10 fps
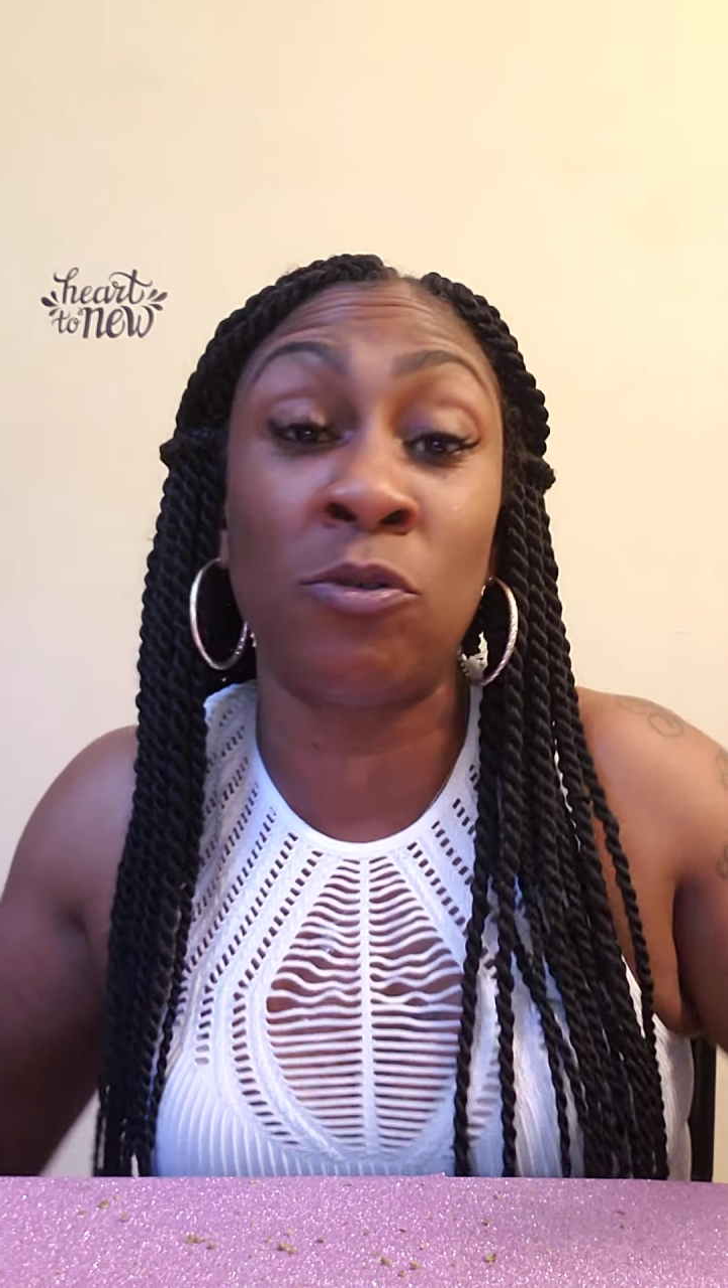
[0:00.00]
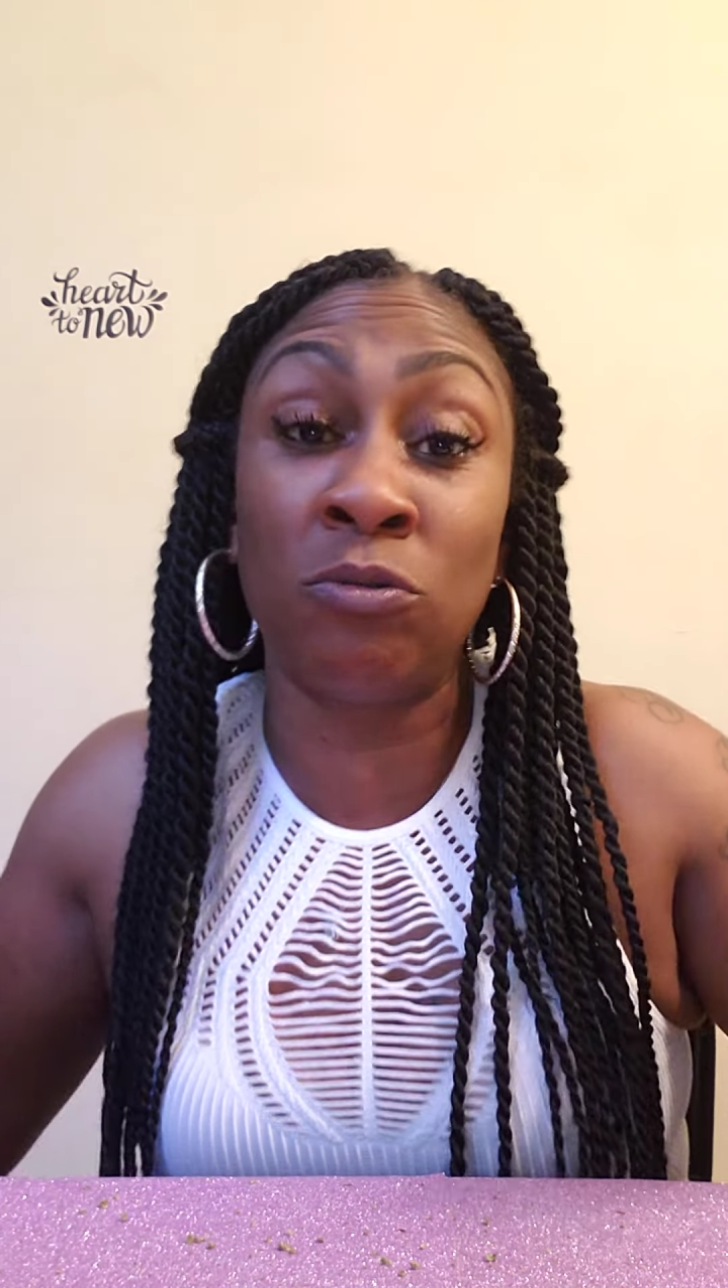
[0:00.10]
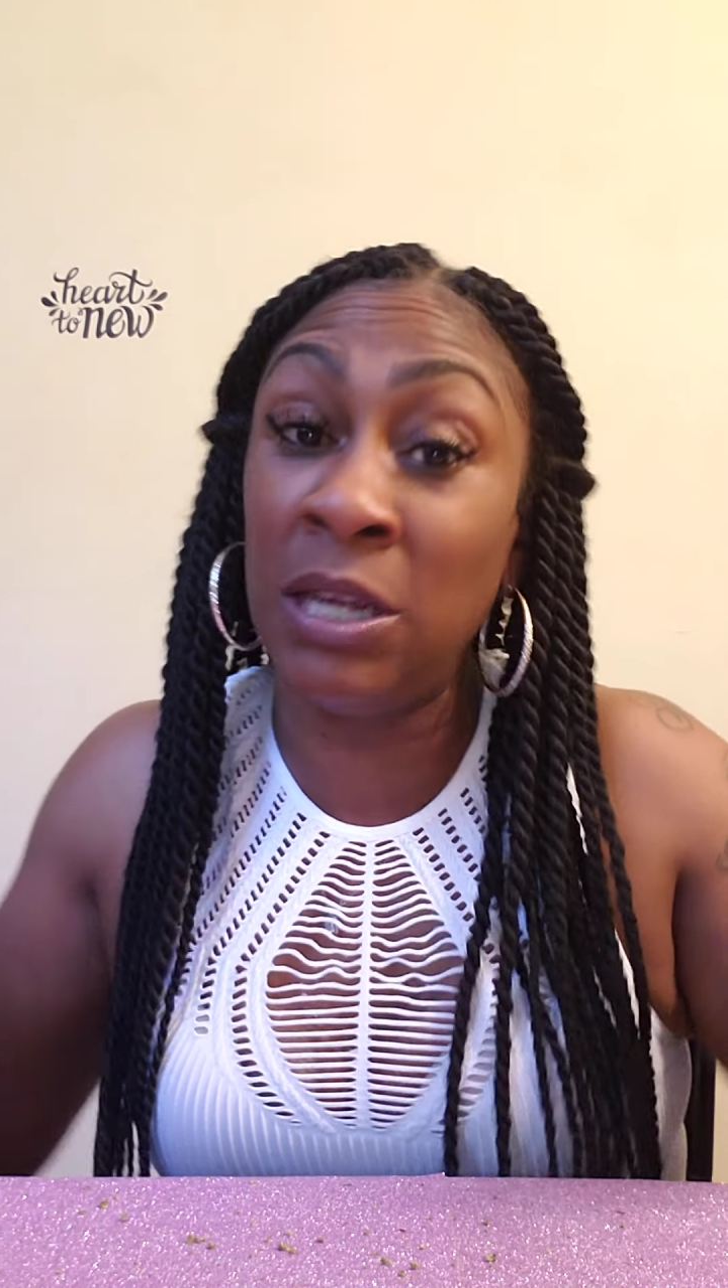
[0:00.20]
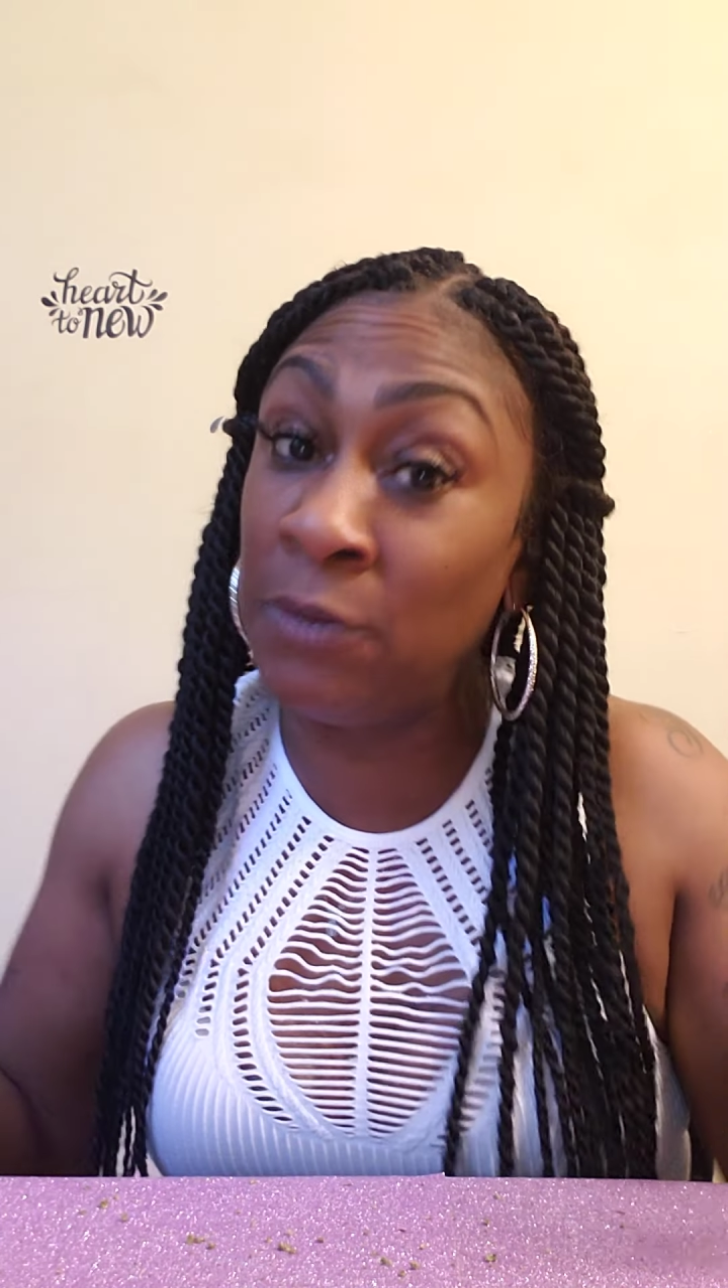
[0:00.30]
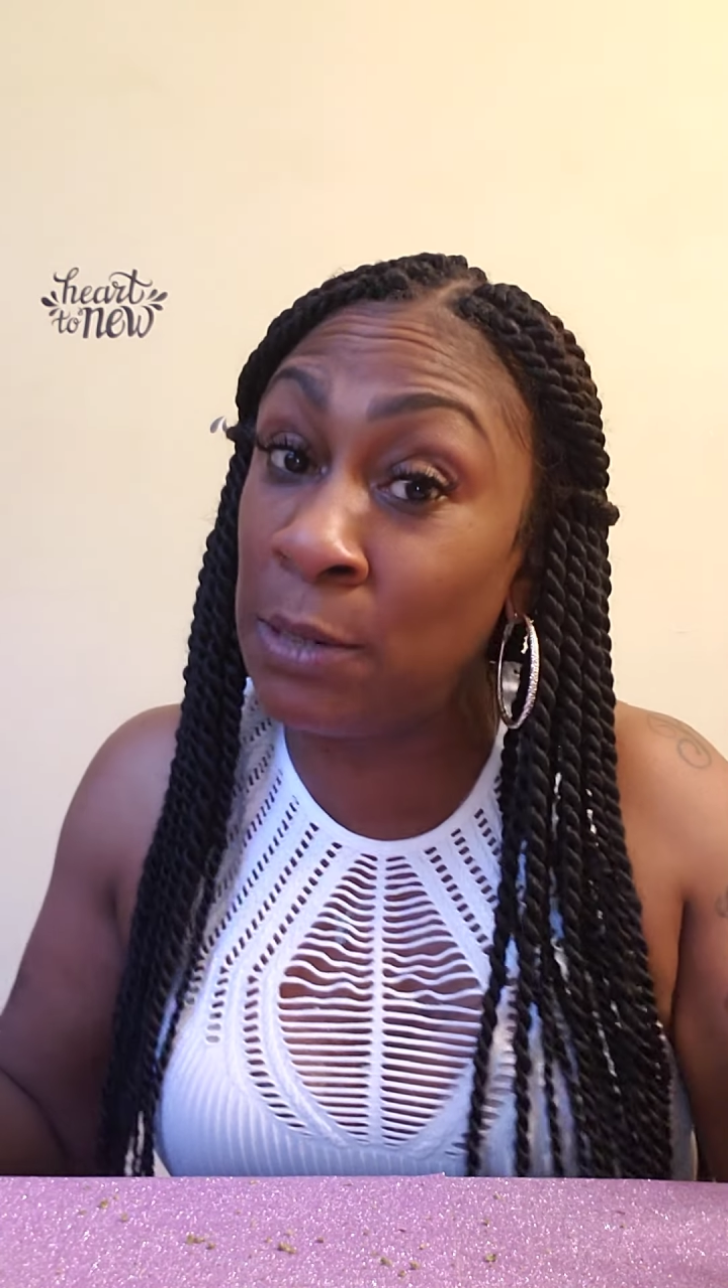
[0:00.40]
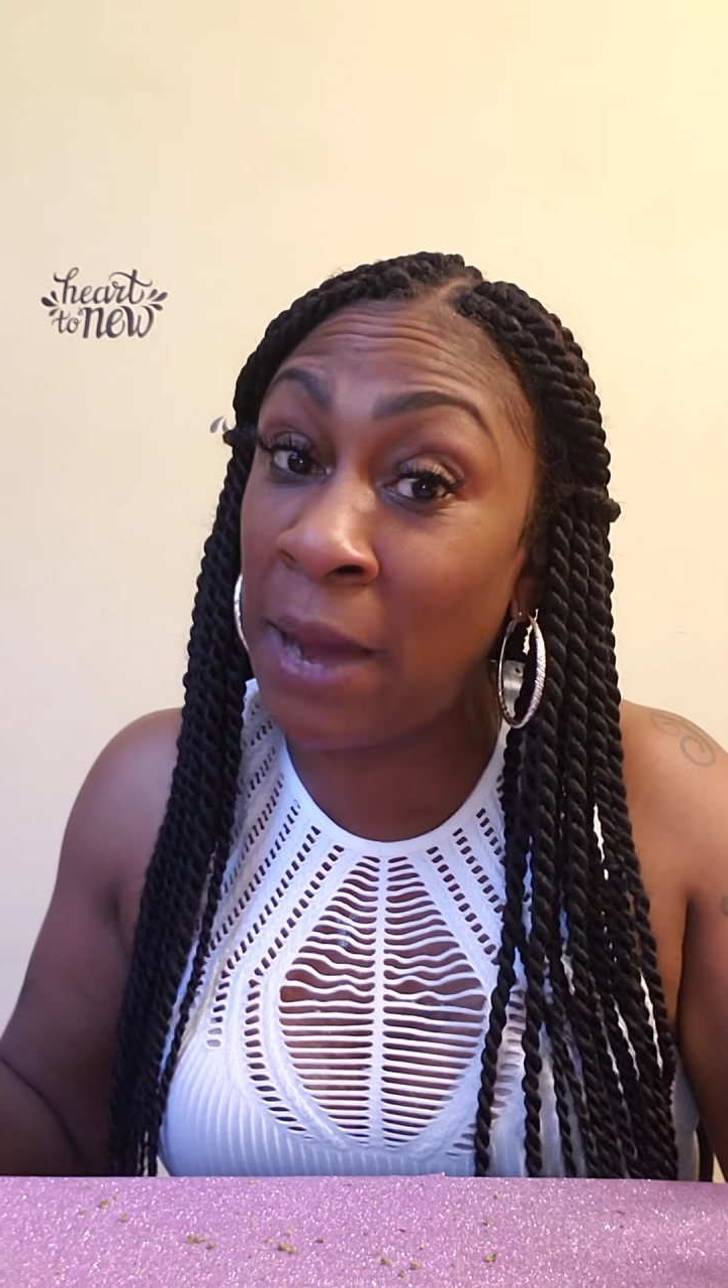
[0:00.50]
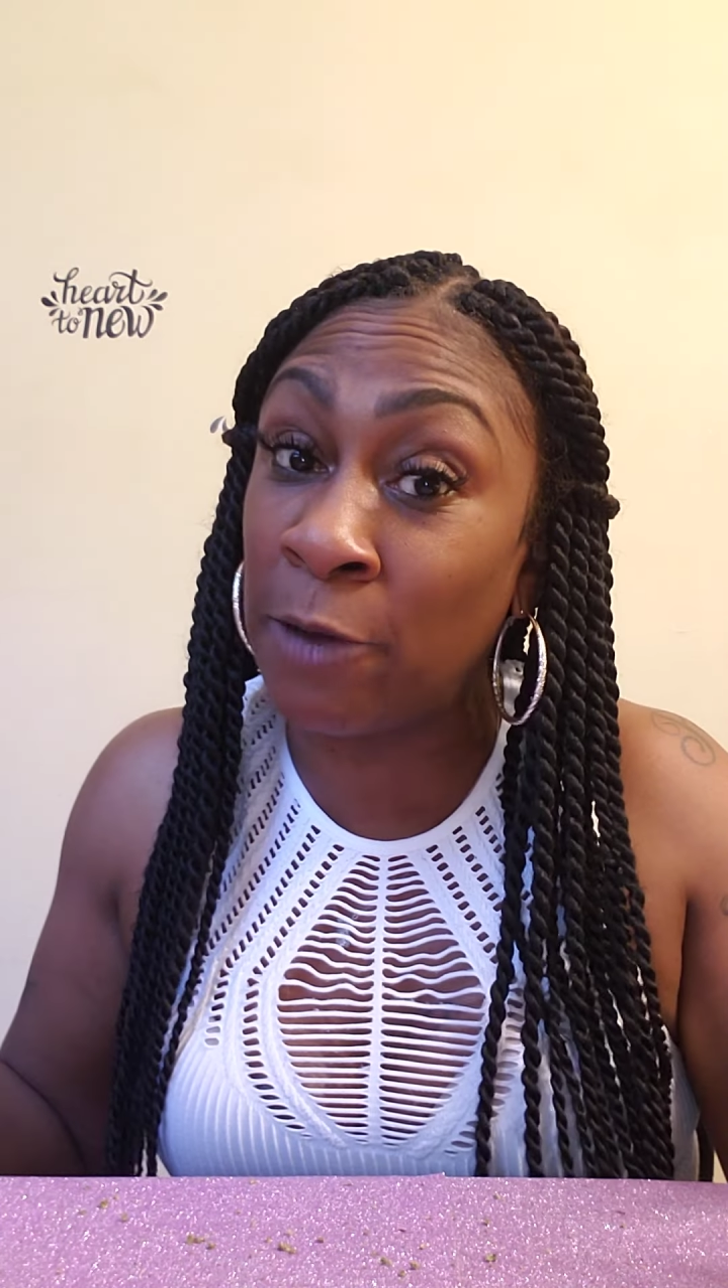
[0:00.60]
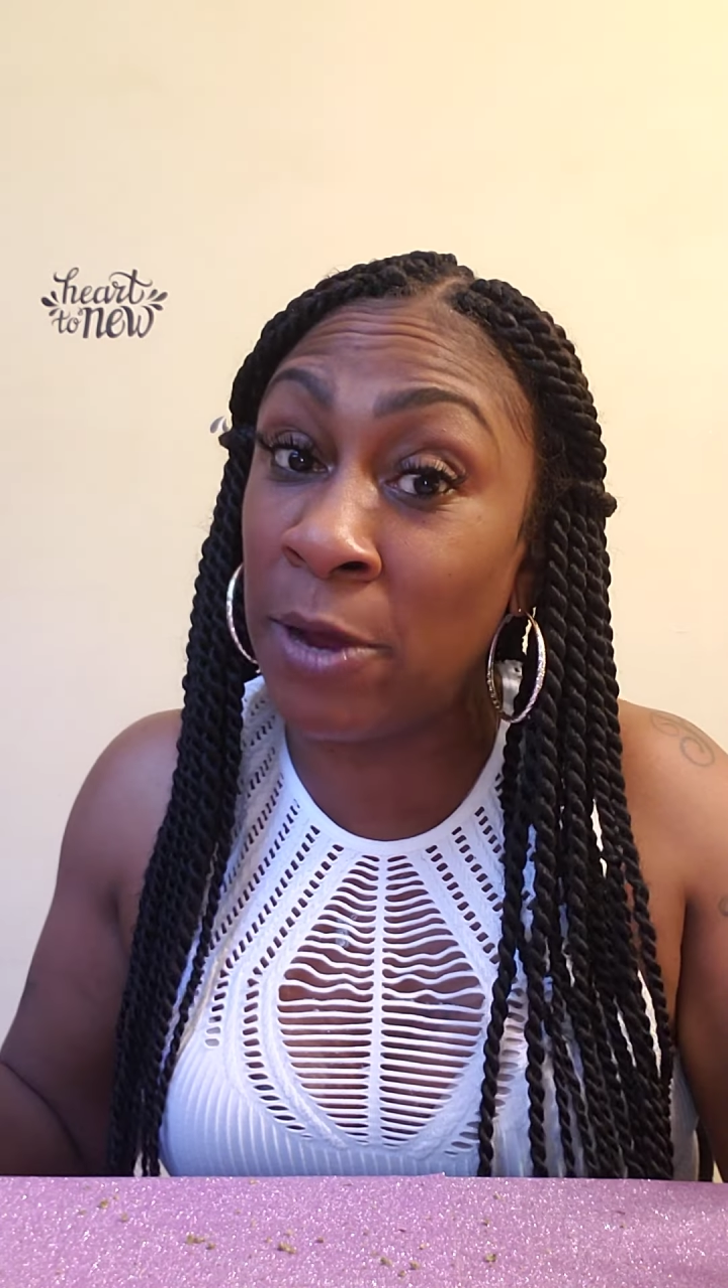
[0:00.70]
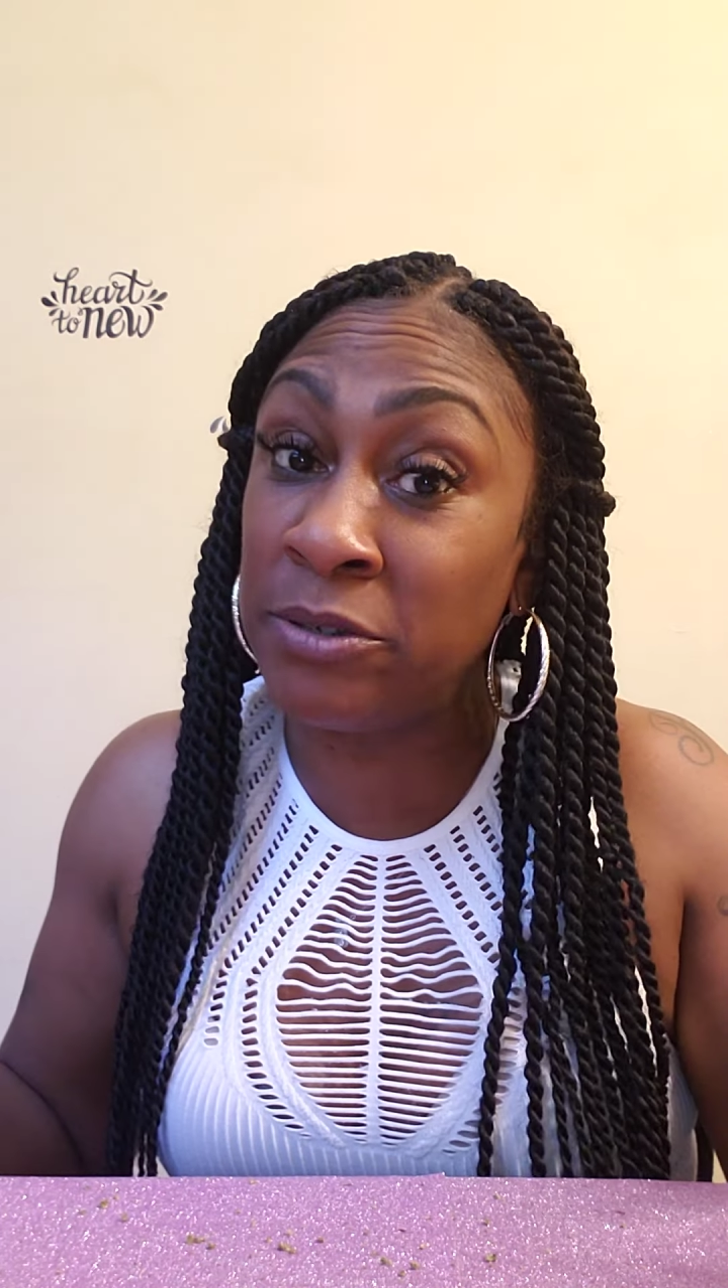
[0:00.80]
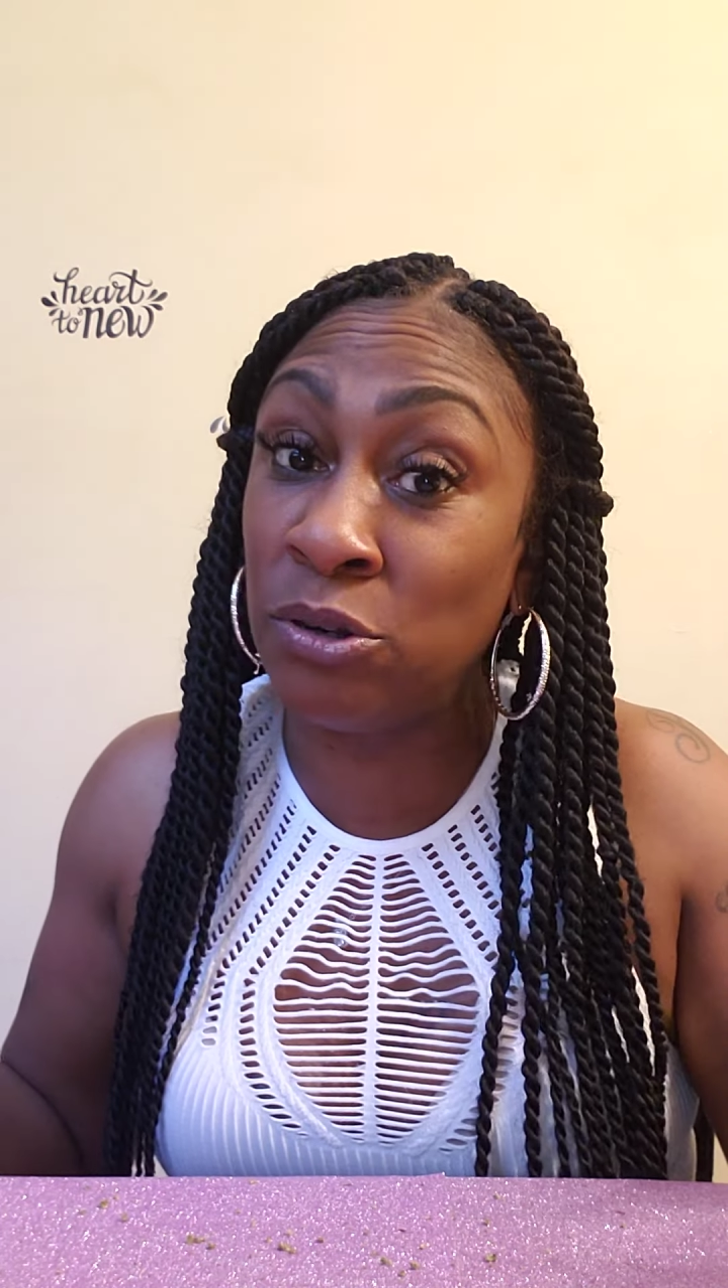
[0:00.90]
Don't leave it in the microwave